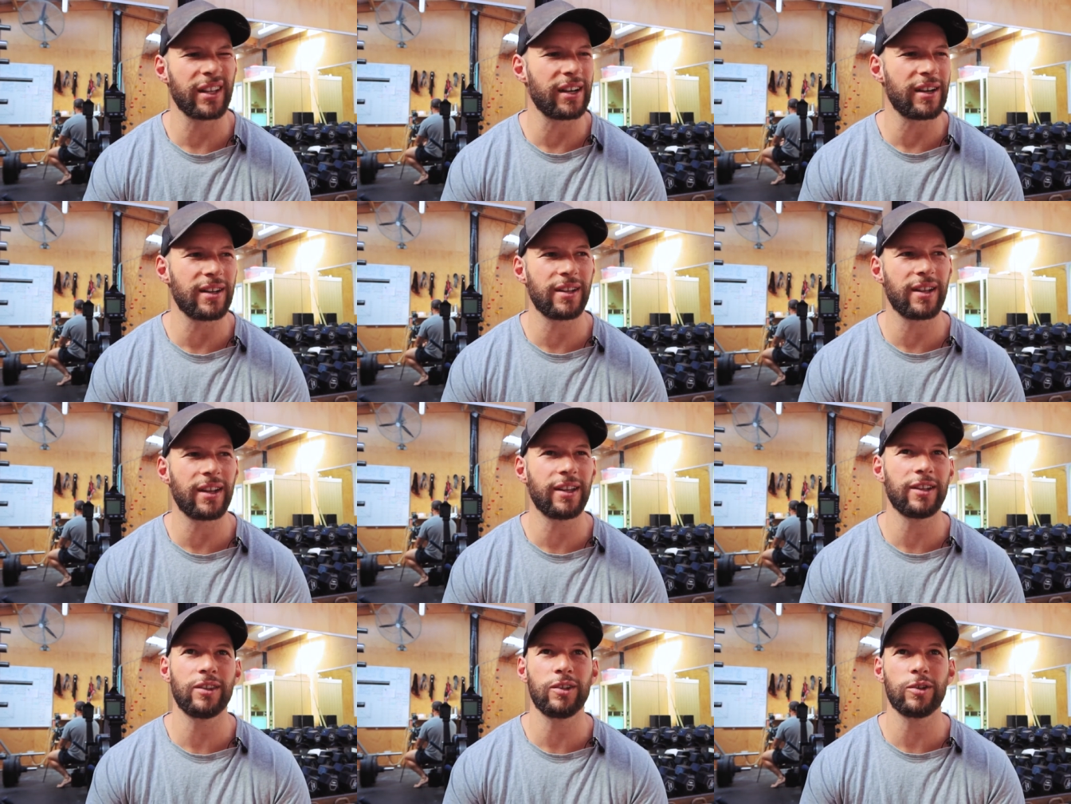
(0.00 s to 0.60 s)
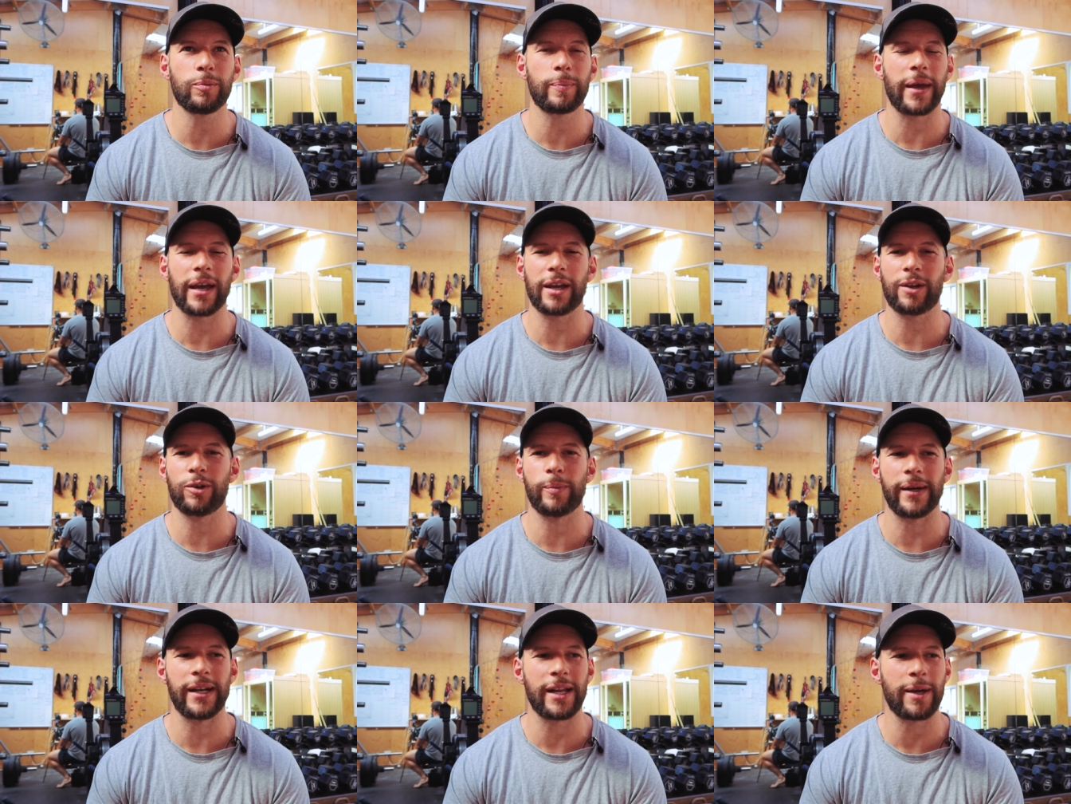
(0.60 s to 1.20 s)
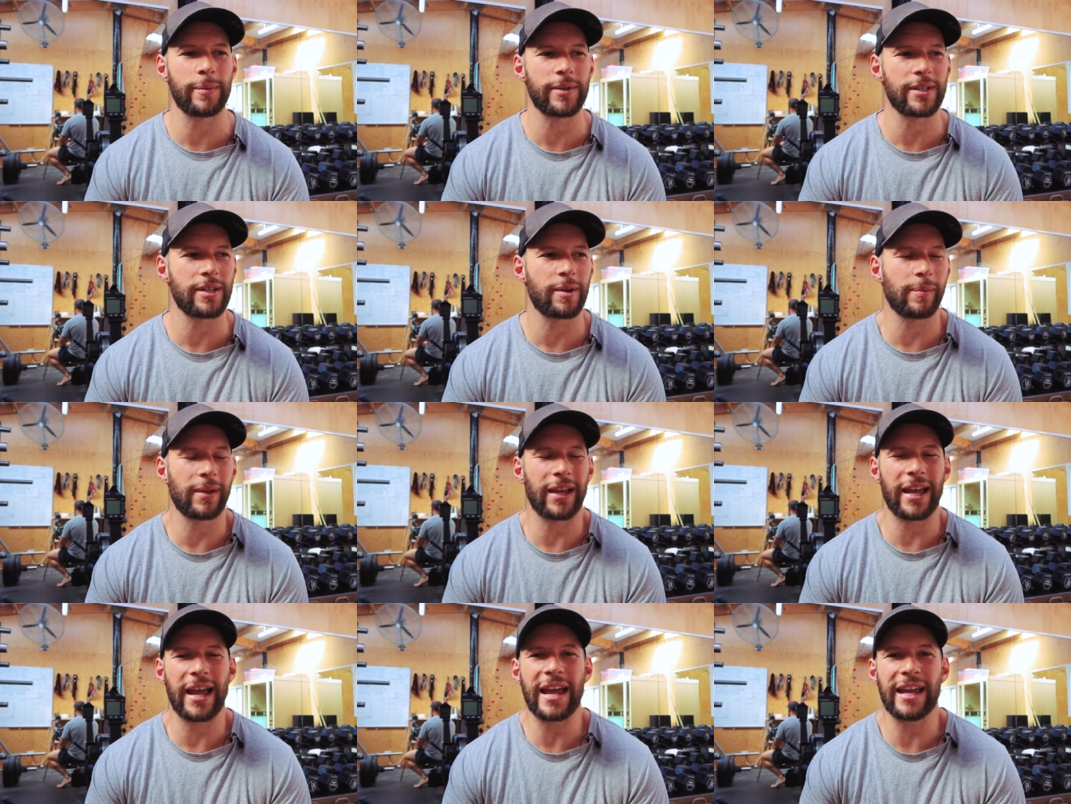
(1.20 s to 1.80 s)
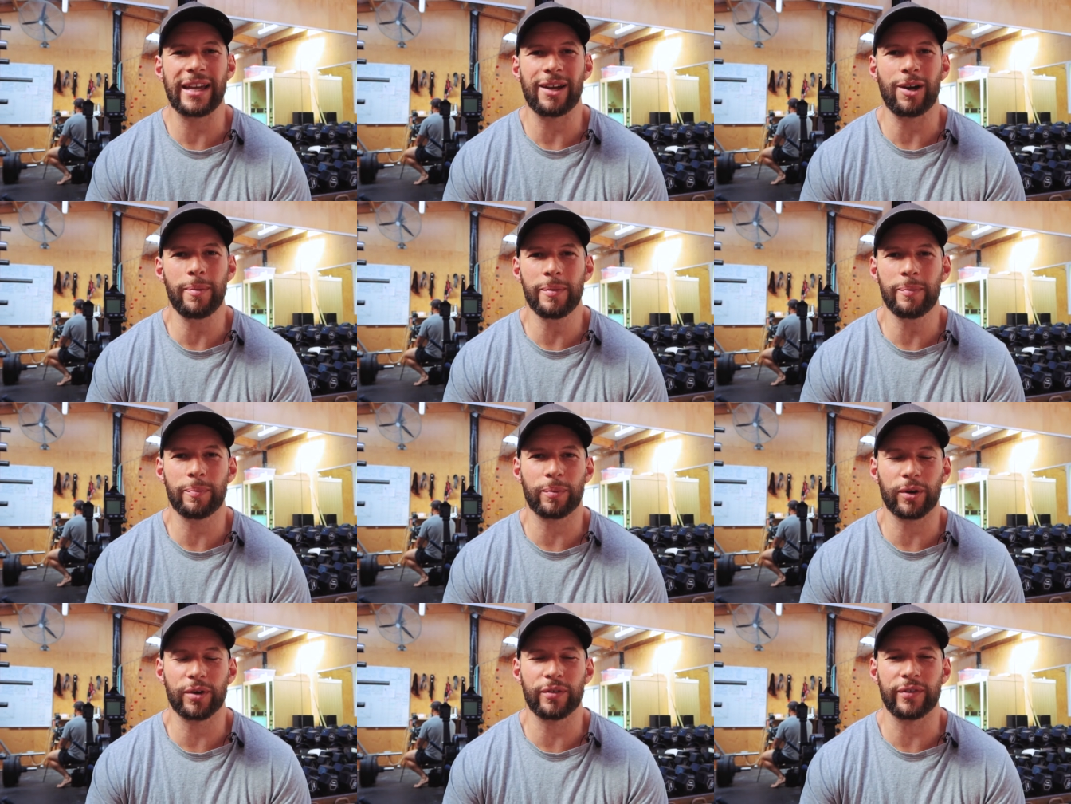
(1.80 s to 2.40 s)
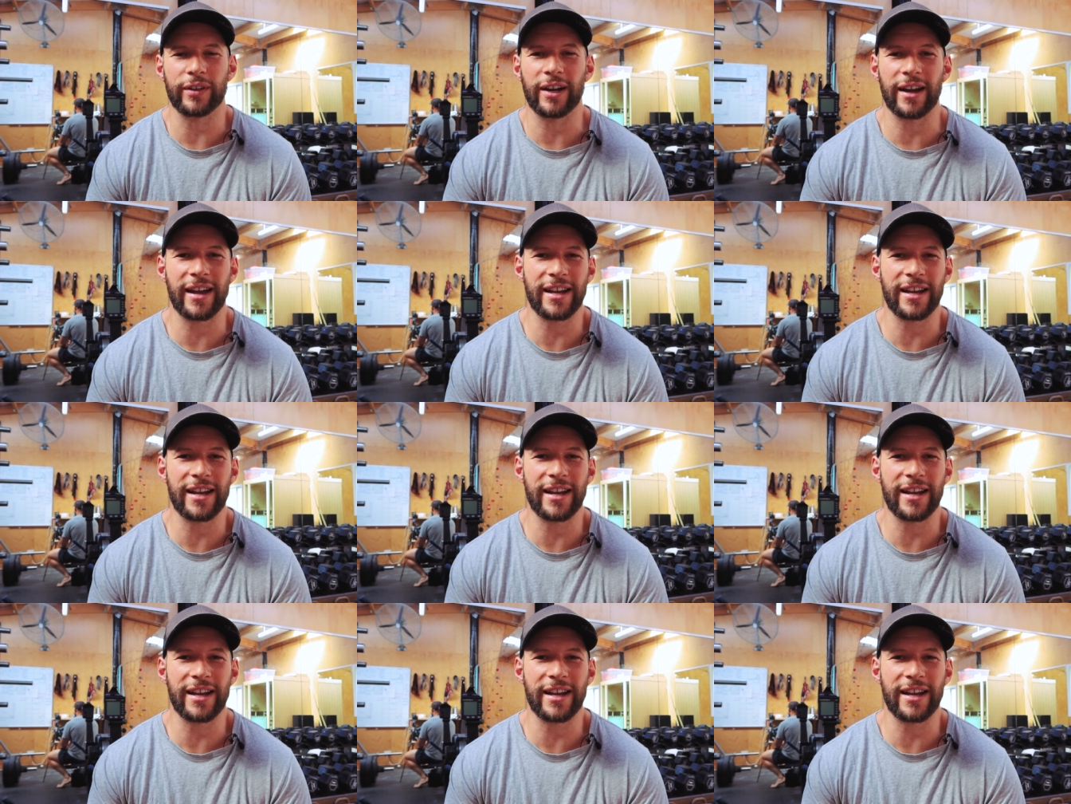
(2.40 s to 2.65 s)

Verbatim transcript: And I look back at all my numbers. I'm like, hey, I'm improving.